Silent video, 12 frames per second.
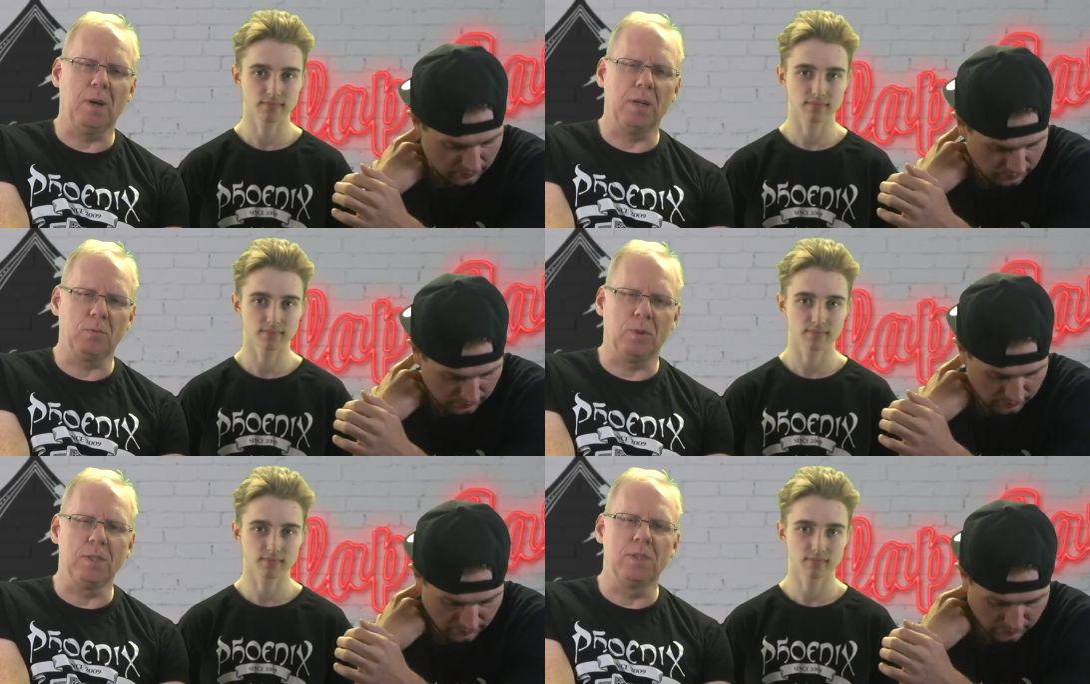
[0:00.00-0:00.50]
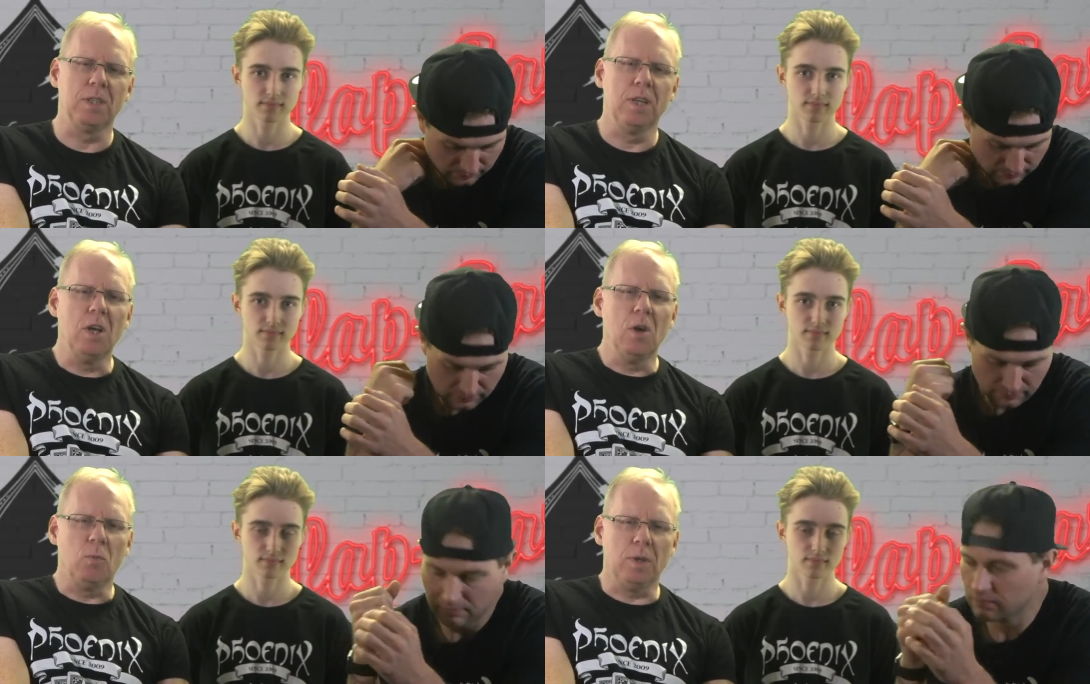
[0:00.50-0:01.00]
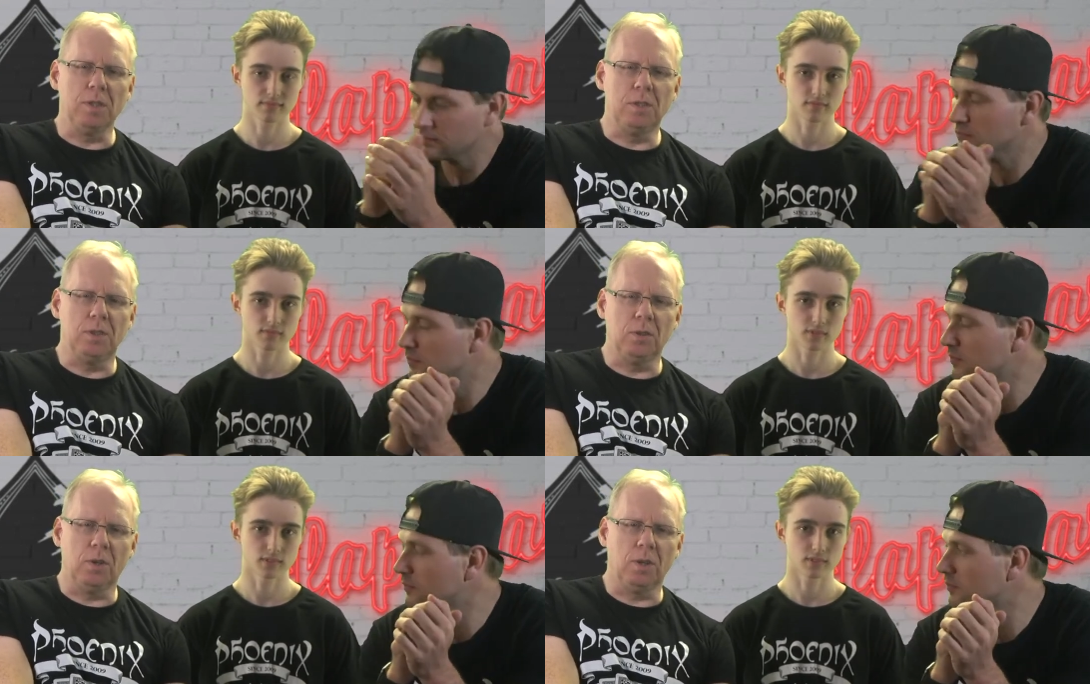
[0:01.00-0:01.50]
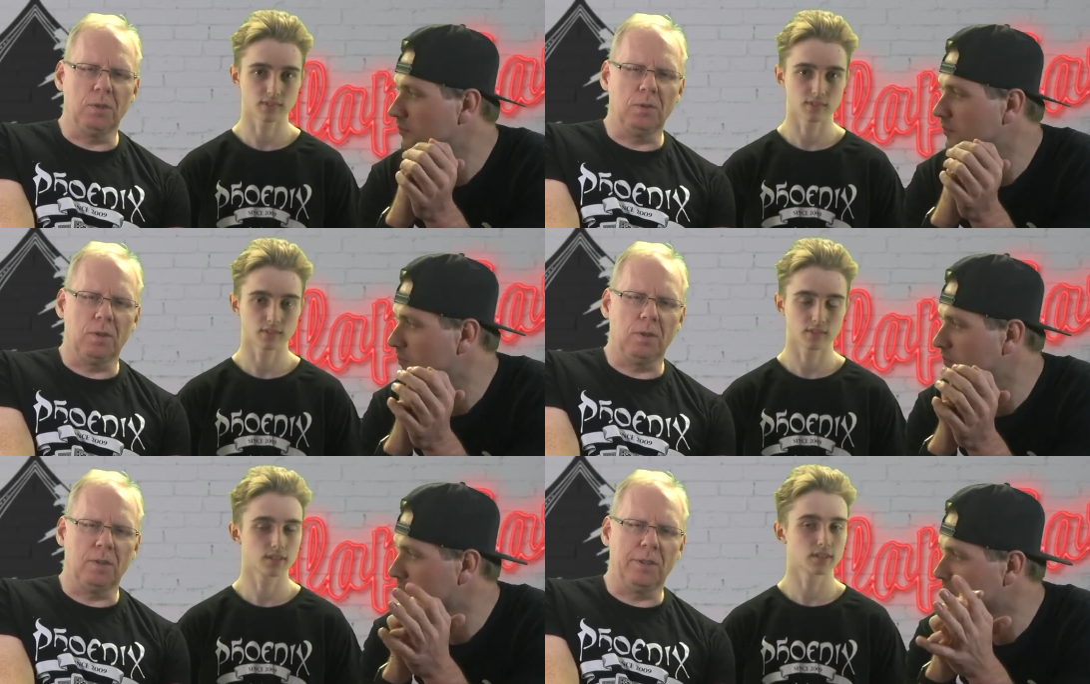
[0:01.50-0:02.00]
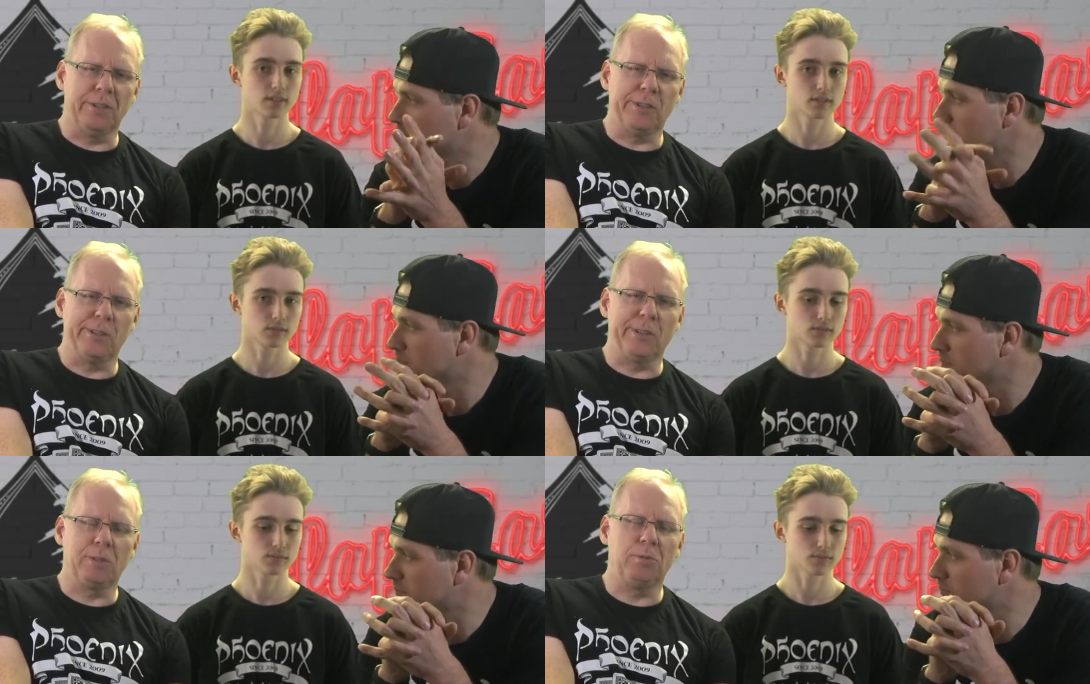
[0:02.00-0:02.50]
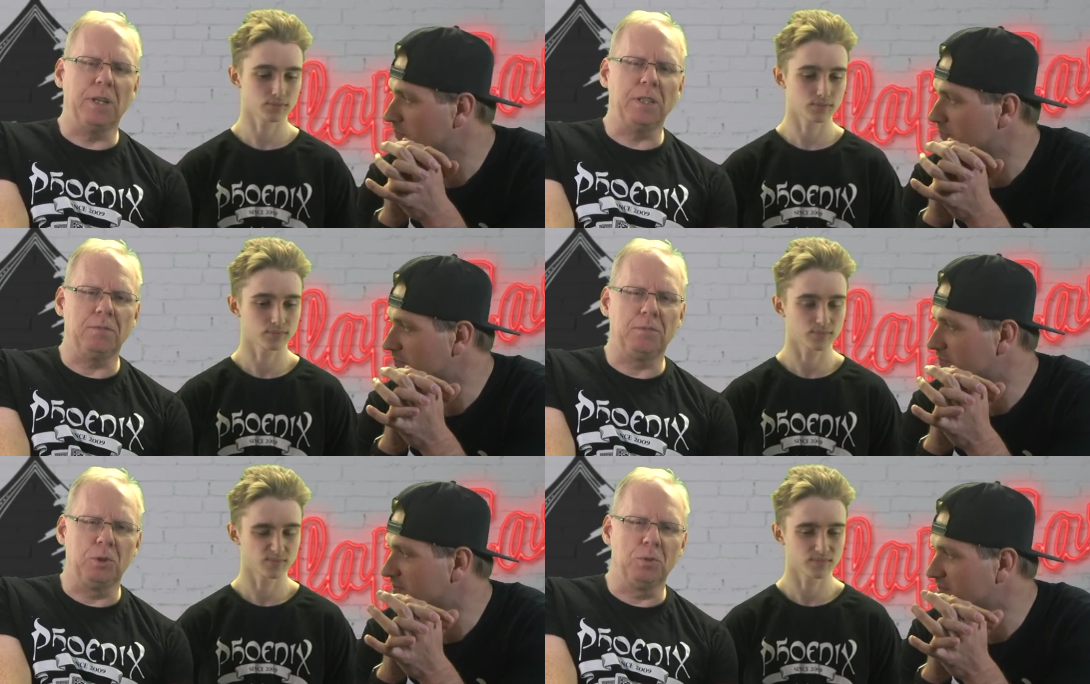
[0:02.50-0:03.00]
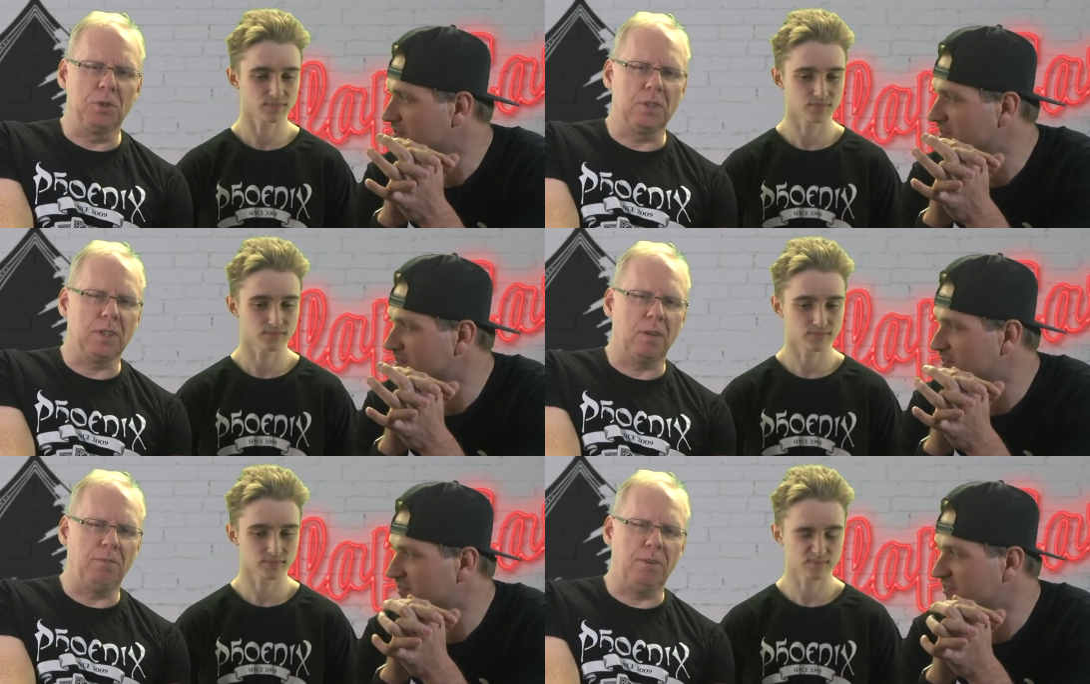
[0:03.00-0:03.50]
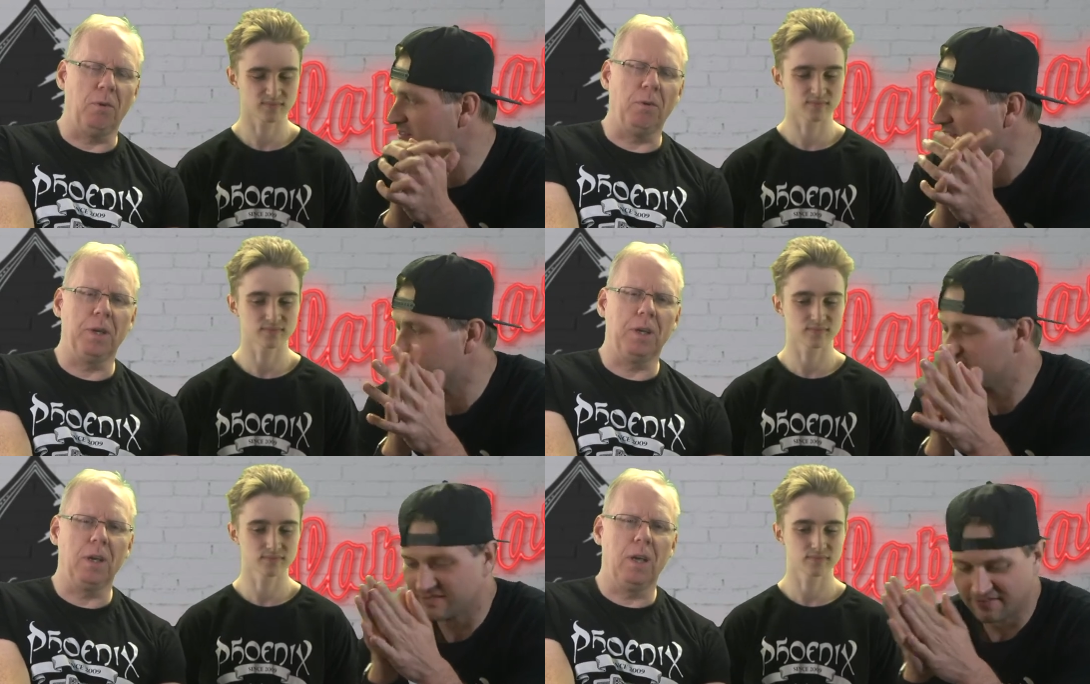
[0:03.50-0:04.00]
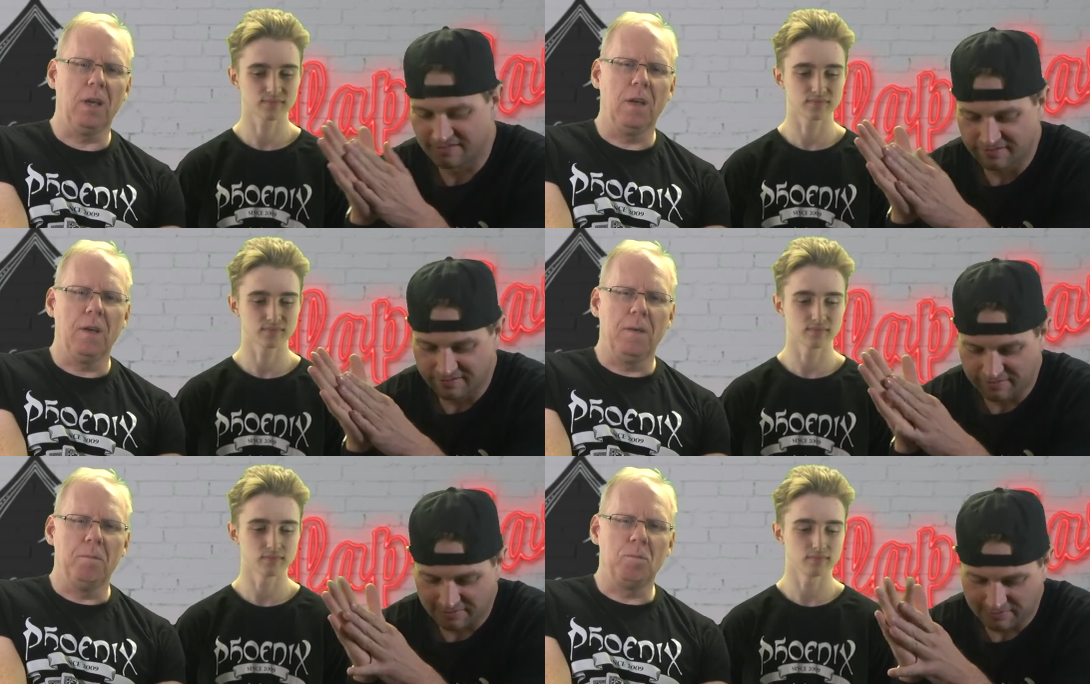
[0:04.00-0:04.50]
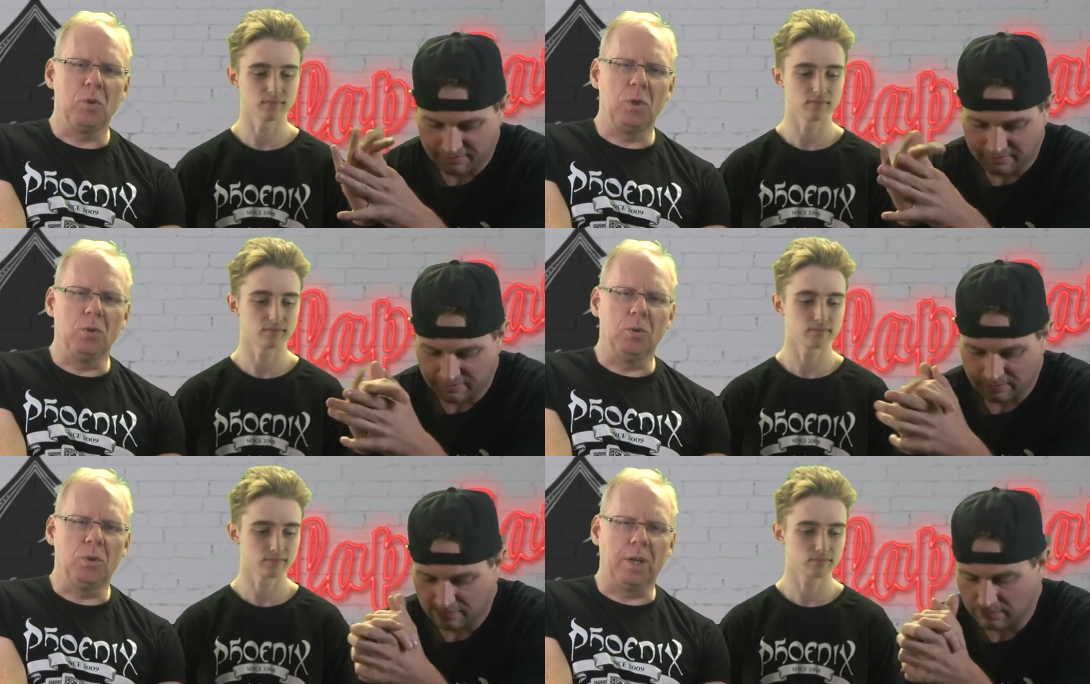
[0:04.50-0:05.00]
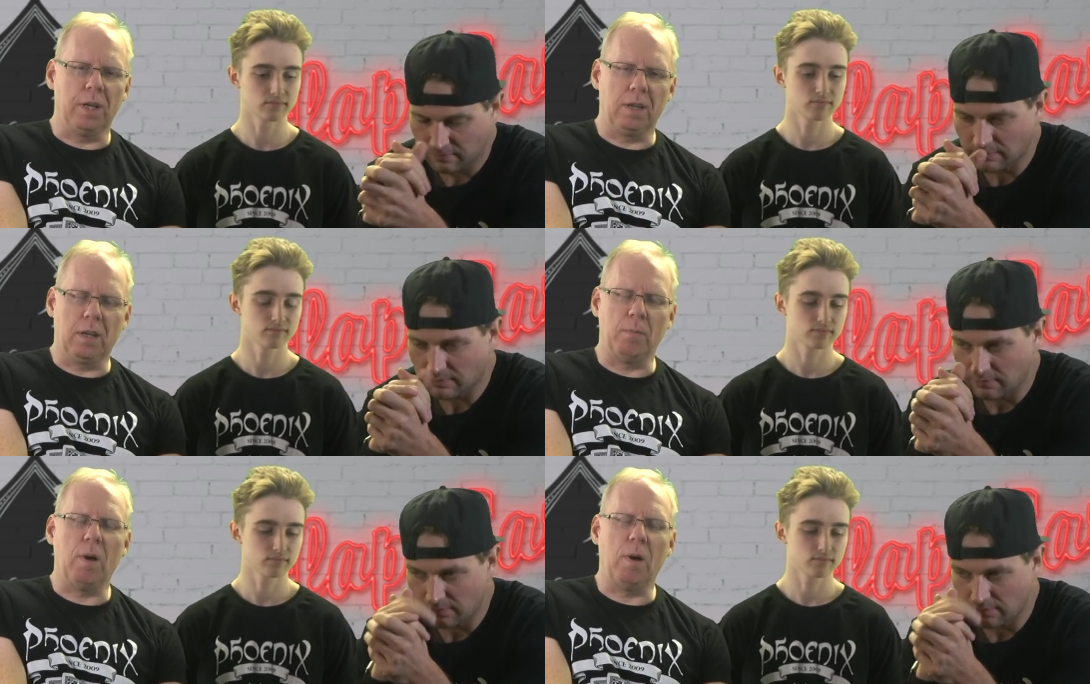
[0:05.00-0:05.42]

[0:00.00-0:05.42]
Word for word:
Speaker 1: part. Once once your your uh, creative juices are flowing, you can come